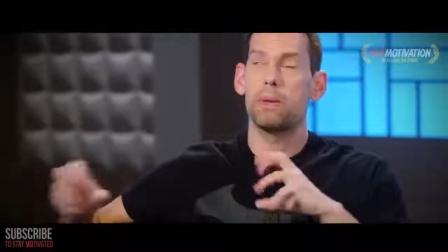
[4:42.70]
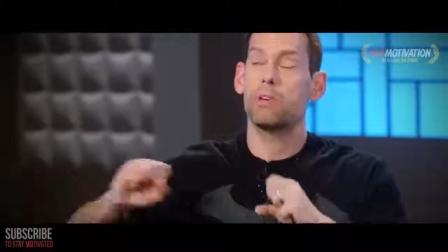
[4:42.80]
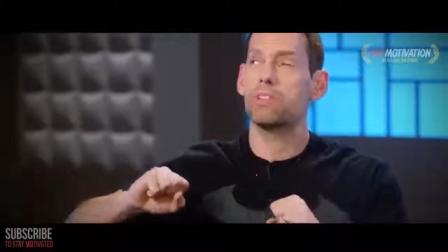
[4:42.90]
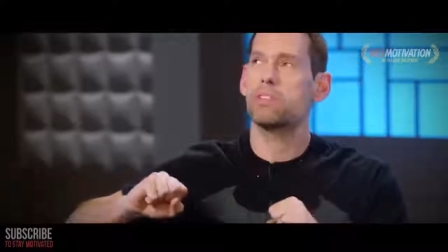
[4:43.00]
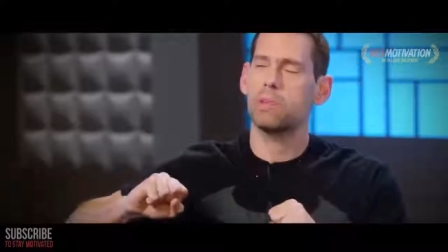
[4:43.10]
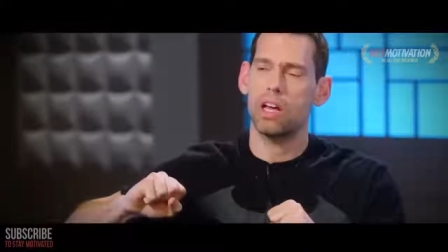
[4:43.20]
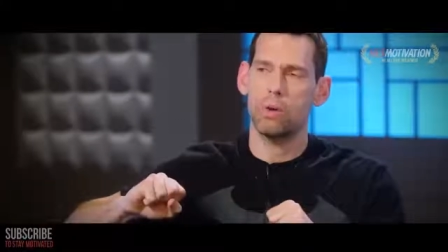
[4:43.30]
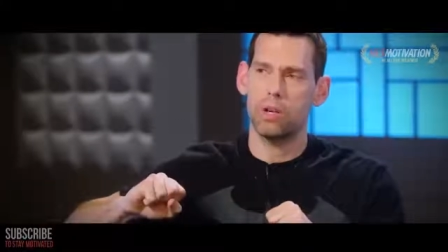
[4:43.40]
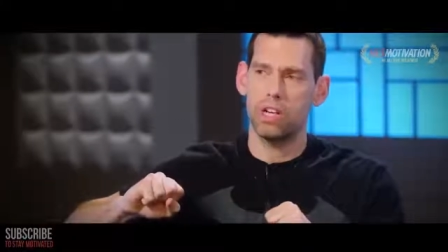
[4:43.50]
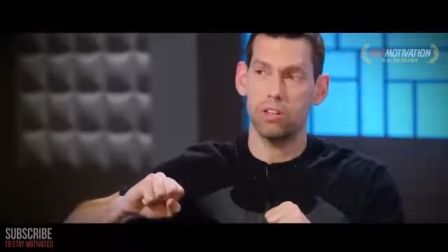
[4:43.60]
I'm hearing something I
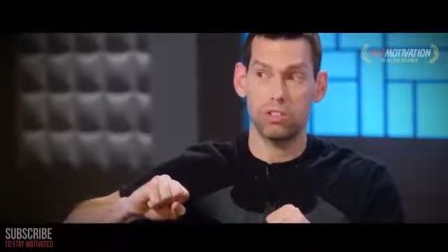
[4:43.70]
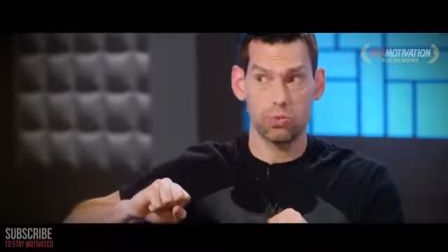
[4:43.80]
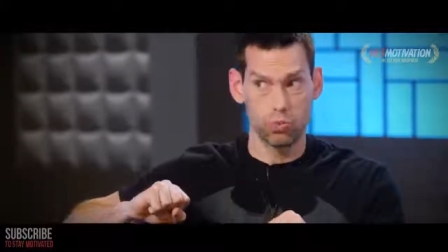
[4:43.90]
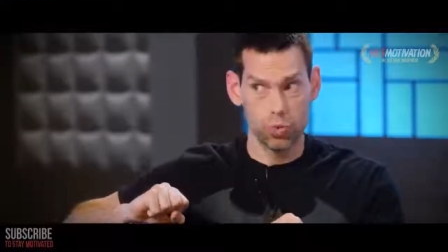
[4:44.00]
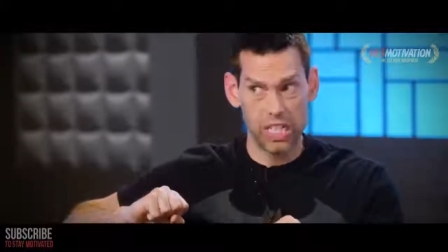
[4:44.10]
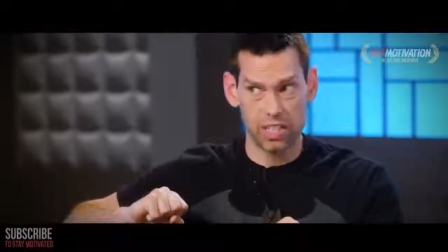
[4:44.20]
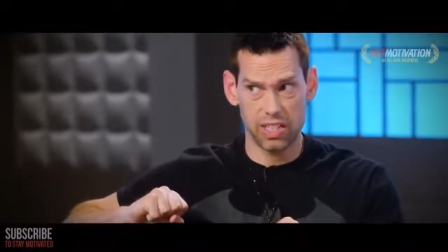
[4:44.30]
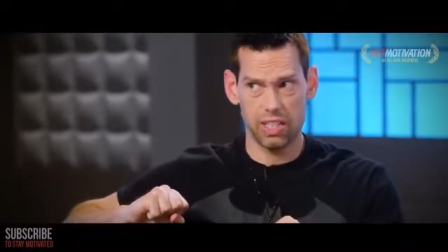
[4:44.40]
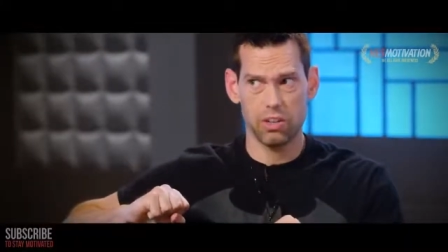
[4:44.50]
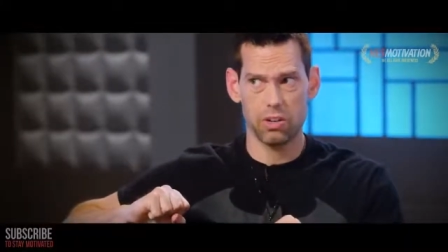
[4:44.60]
don't want to hear, this
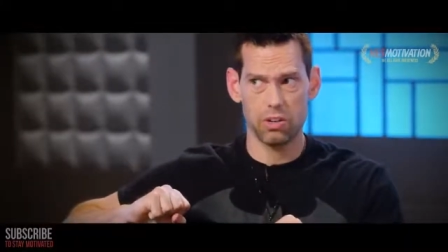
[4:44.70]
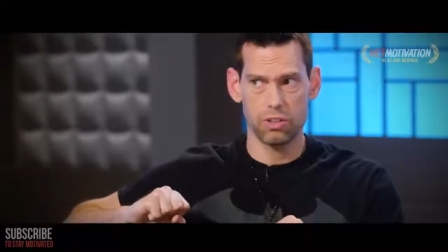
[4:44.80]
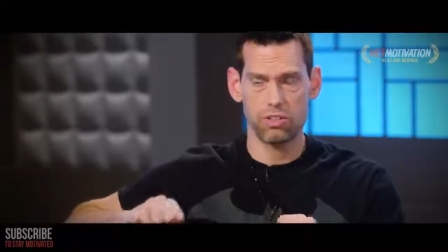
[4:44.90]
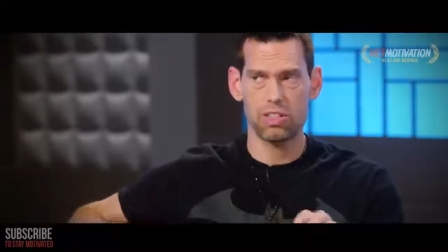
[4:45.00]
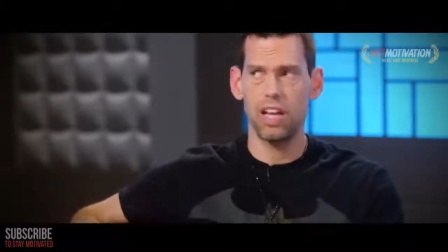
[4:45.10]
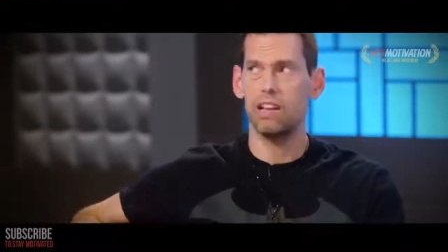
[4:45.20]
really hurts,